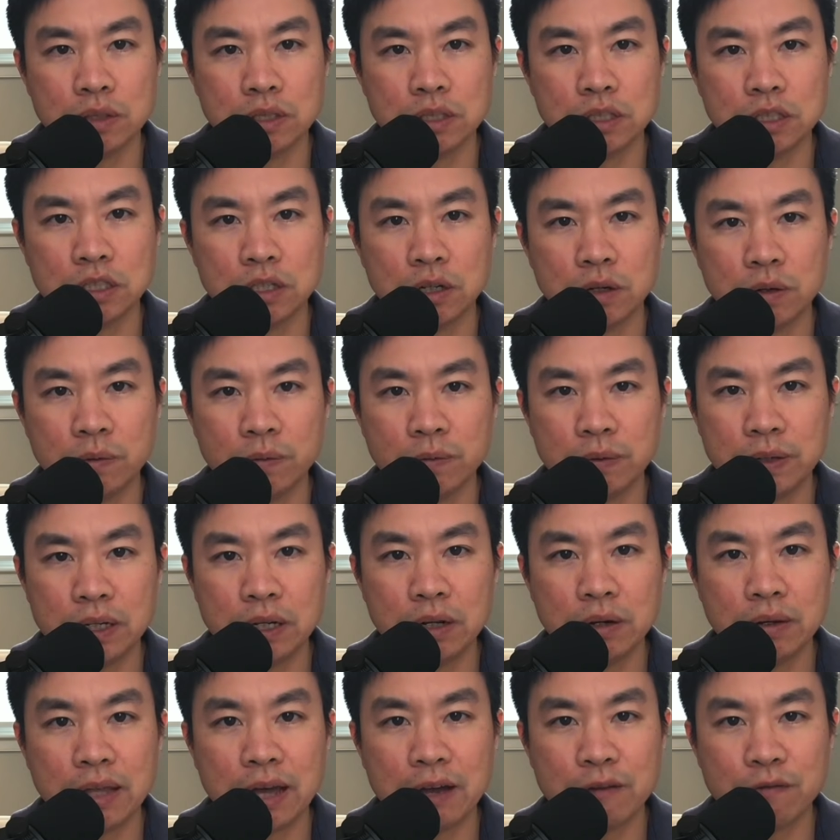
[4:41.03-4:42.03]
So if we
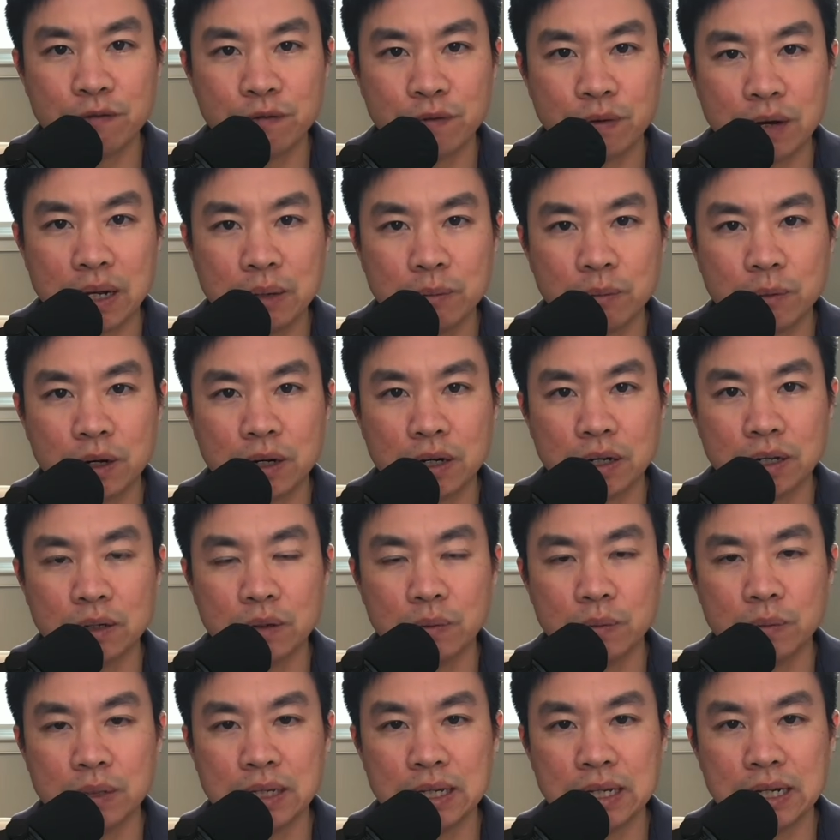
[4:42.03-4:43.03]
know that framework,
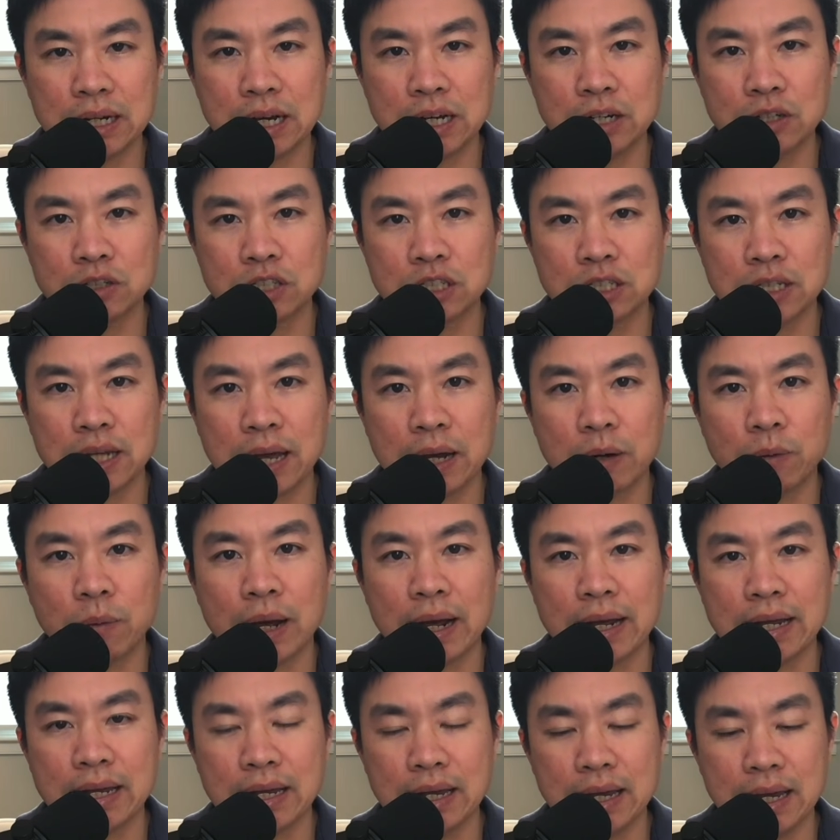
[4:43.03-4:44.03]
we can understand
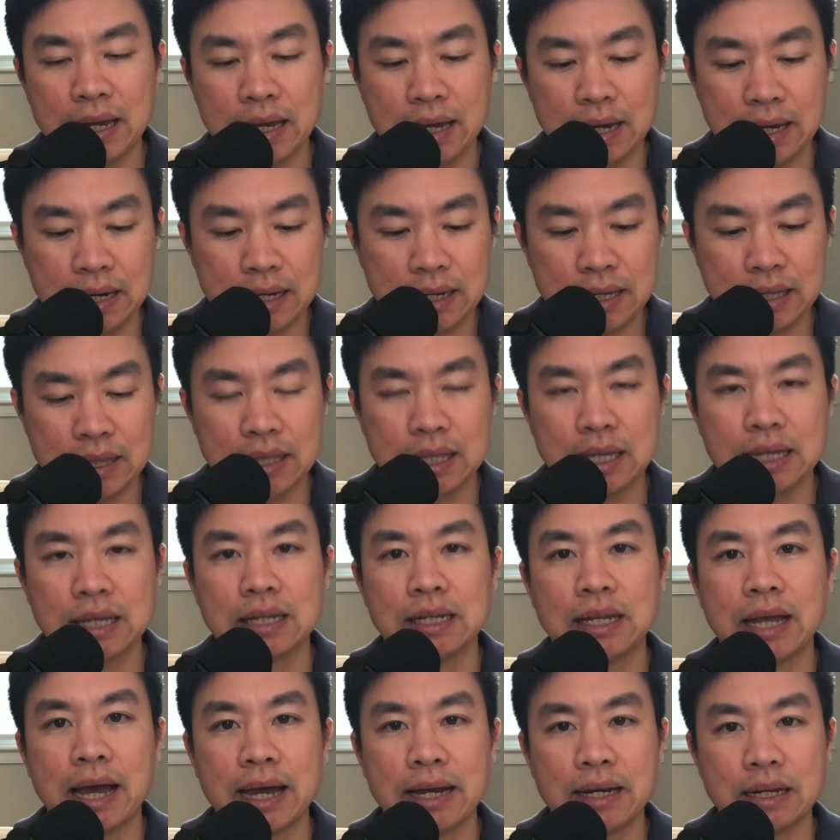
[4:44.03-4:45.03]
why
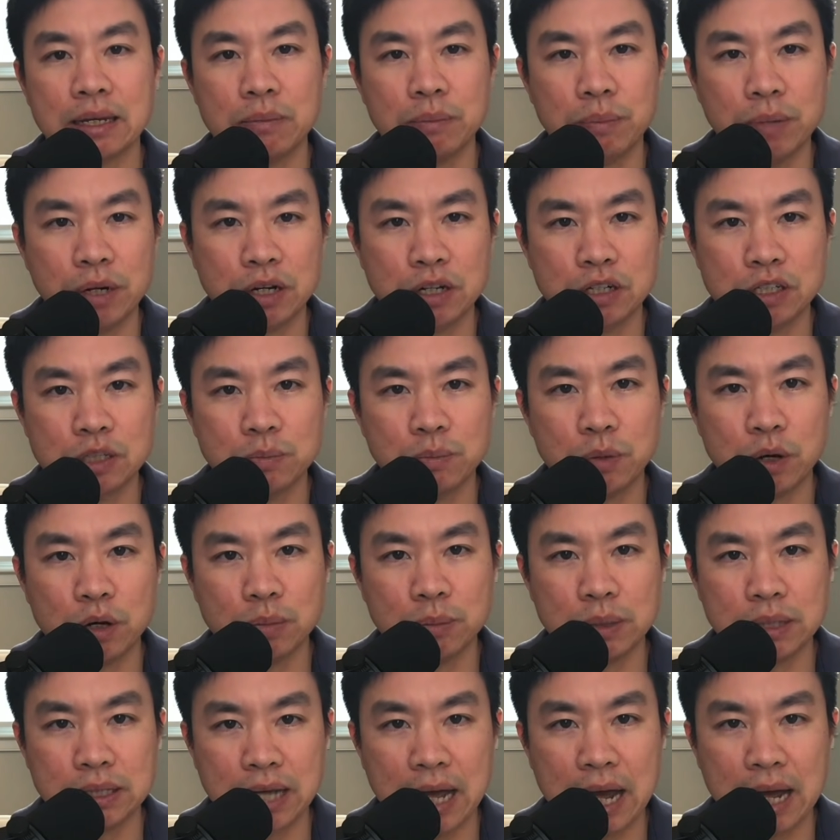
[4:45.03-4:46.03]
anything that impairs
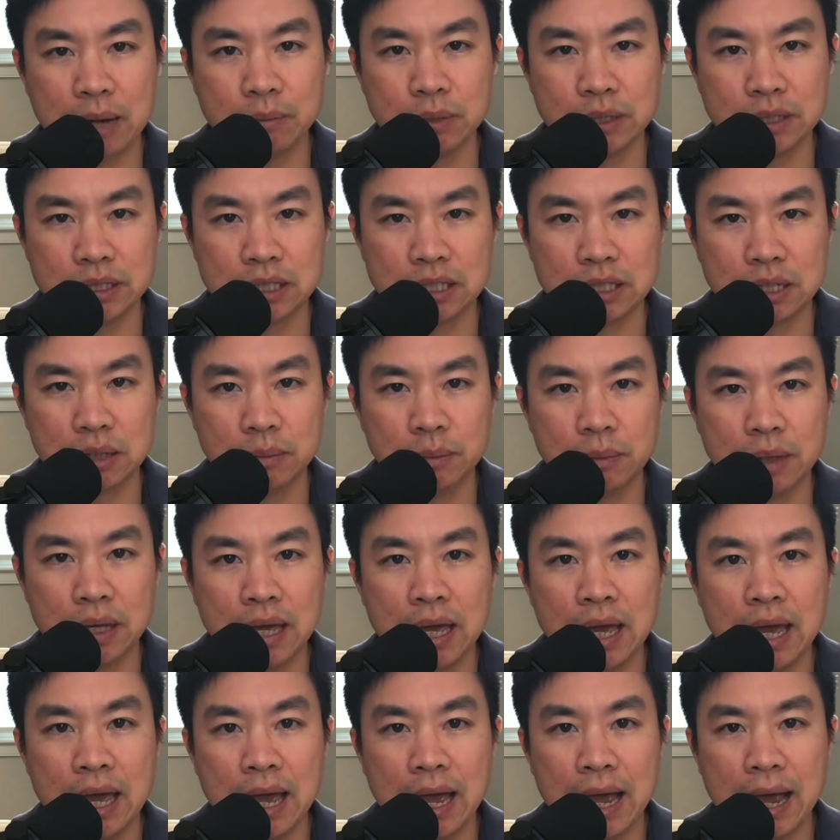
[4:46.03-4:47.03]
bone metabolism
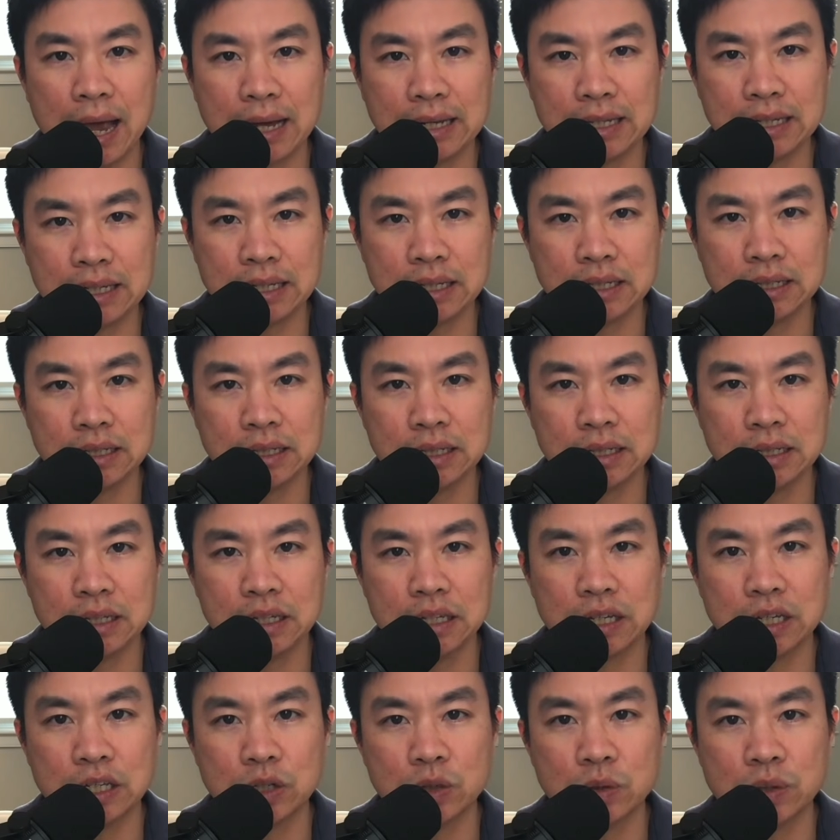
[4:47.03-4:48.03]
and healing
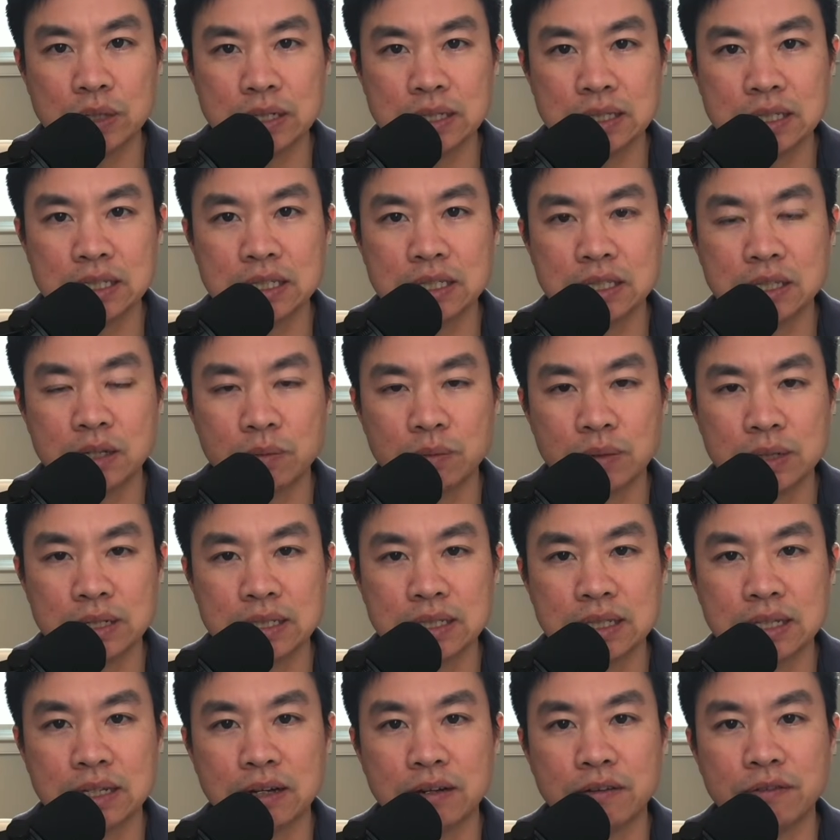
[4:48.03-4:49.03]
increases the
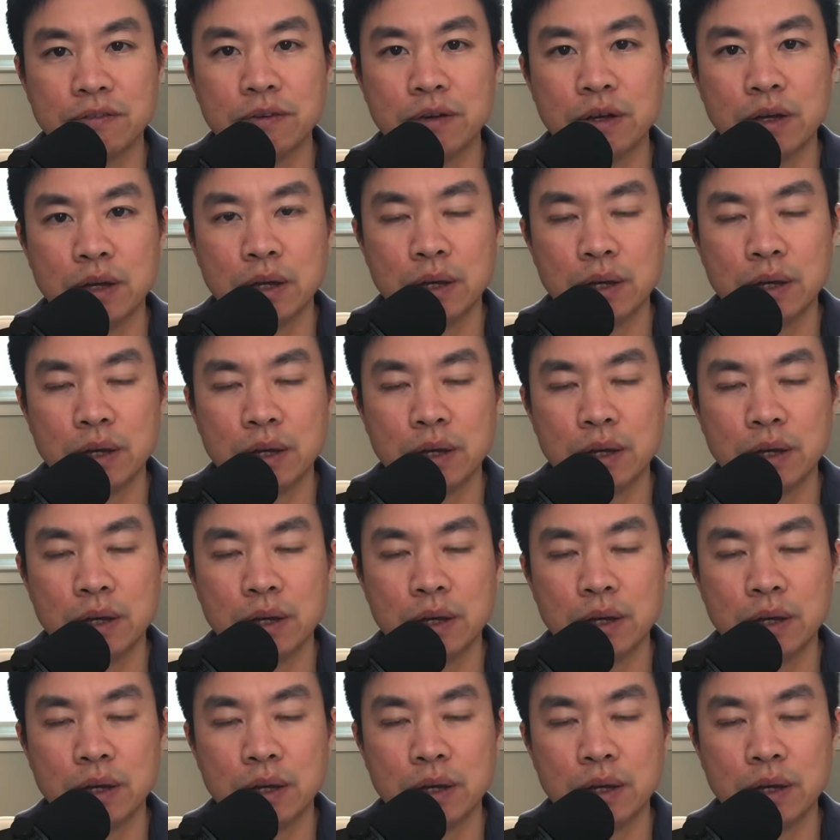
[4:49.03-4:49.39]
risk of